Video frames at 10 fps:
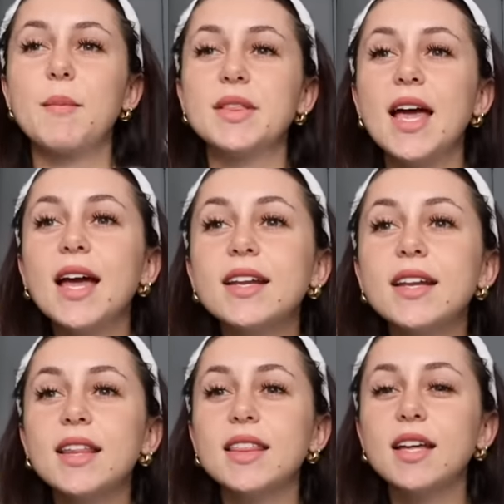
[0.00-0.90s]
But then
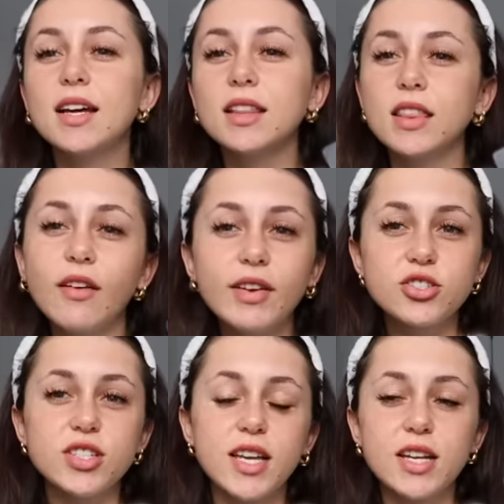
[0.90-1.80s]
the love
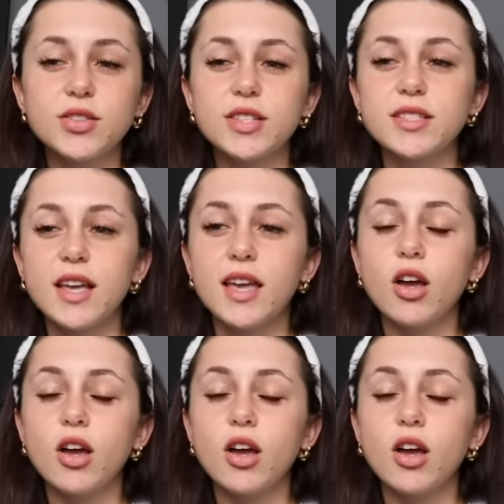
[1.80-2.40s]
interest, I guess you could say,